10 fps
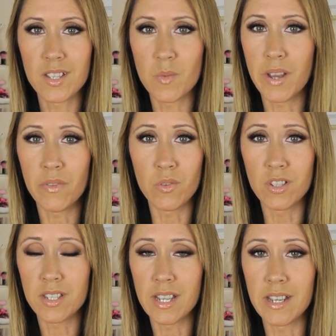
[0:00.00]
So my phone
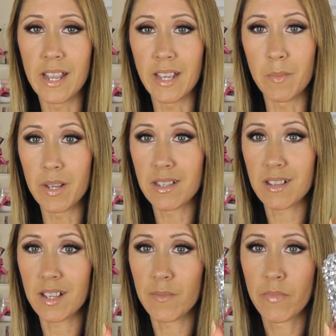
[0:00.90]
just stayed naked
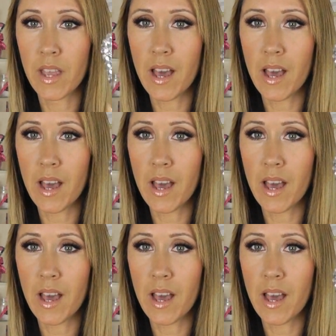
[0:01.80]
basically.